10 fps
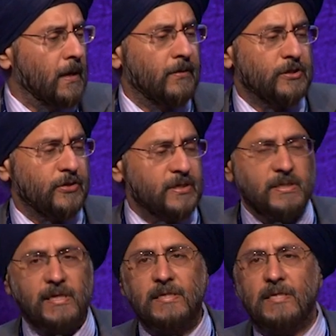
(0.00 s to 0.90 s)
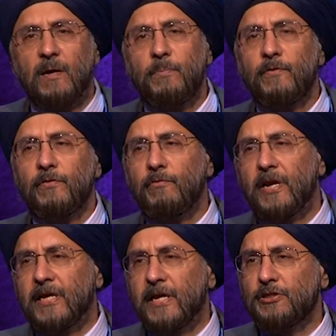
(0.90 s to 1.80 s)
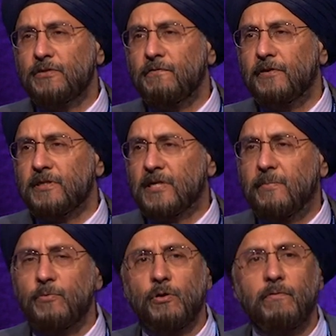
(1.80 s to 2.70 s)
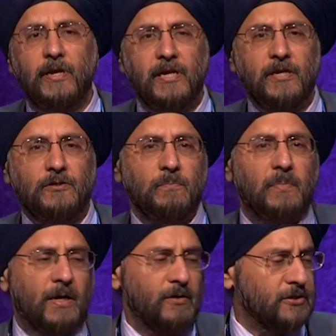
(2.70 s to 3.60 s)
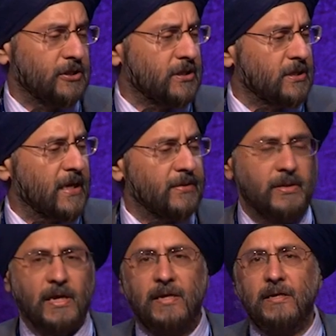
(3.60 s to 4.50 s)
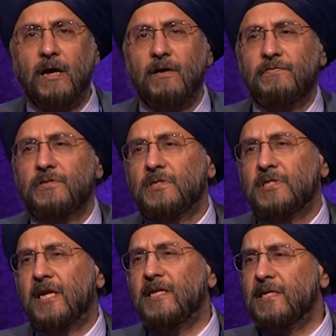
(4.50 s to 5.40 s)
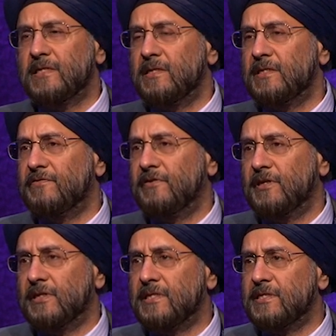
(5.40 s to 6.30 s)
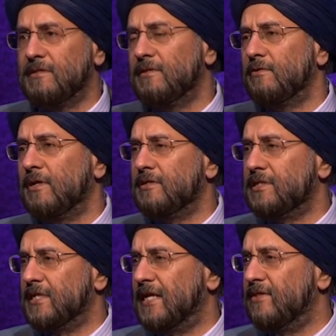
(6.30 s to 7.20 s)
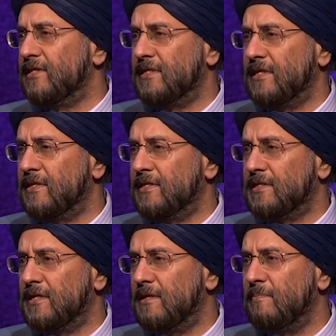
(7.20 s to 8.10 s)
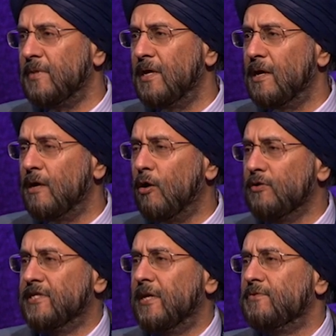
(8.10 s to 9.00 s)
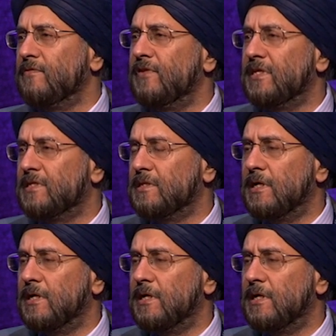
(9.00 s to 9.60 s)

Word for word: So this is an example of the radiation field. I'm not a radiation biologist, and after 10 years in this field, I still don't understand this concept of this